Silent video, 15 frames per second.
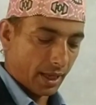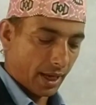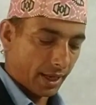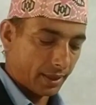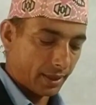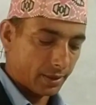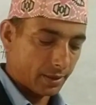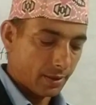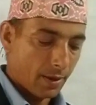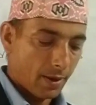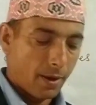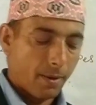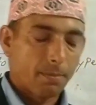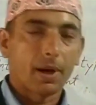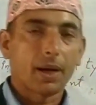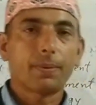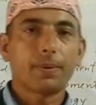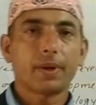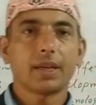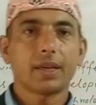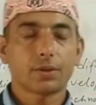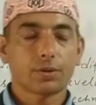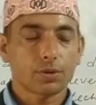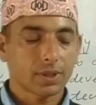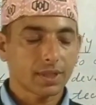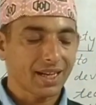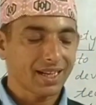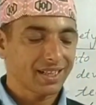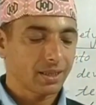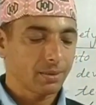Like this, barbarian
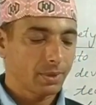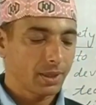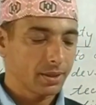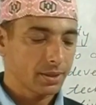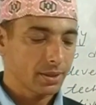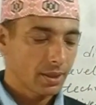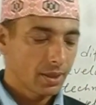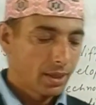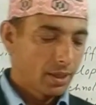society means